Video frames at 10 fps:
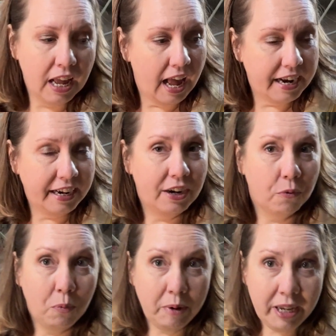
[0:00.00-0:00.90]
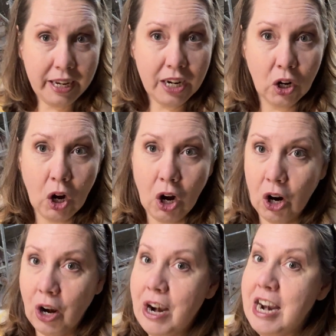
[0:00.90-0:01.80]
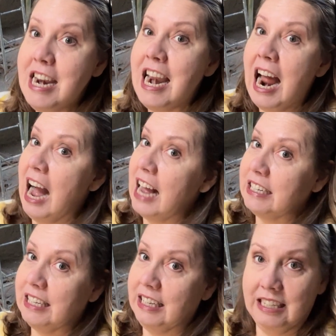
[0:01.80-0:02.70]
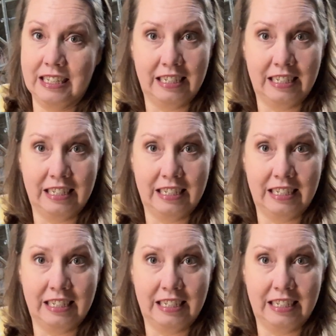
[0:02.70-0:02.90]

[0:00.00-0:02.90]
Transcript: And we are not,